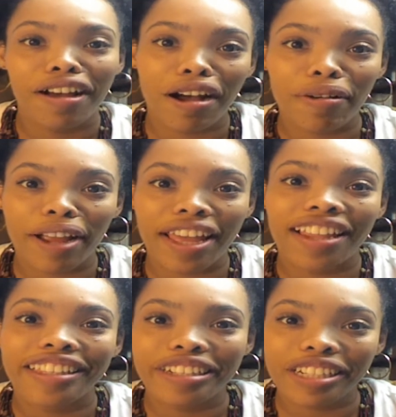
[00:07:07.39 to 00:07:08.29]
All right,
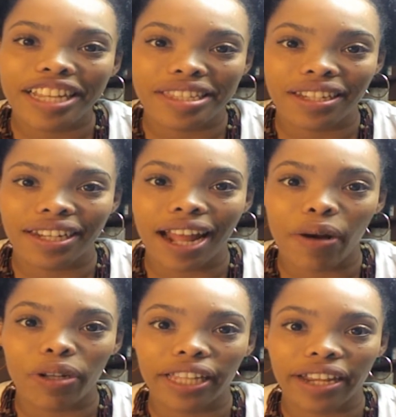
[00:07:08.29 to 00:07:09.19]
a little less than an
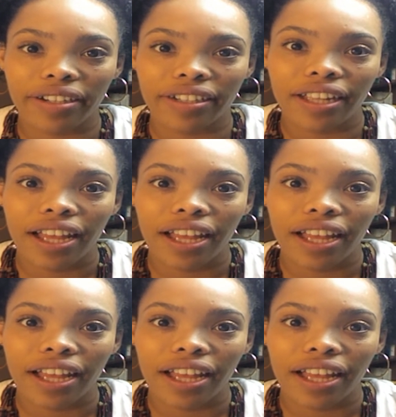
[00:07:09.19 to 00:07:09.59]
hour later.